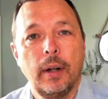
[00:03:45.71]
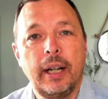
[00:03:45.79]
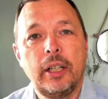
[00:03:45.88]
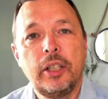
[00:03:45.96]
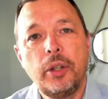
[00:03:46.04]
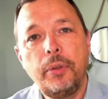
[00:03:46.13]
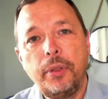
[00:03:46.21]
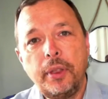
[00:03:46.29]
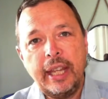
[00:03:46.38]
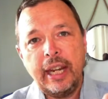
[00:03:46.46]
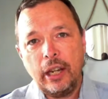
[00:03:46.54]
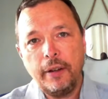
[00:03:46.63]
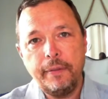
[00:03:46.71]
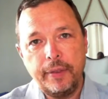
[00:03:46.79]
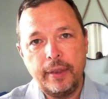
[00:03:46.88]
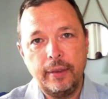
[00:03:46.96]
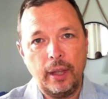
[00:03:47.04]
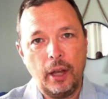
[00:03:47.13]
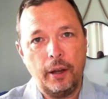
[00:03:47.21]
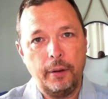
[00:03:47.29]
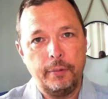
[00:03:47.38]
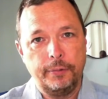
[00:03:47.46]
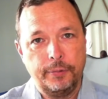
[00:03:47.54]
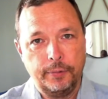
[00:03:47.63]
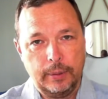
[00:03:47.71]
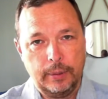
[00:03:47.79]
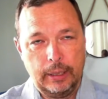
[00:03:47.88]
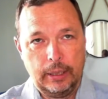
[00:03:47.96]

Right? So think of, of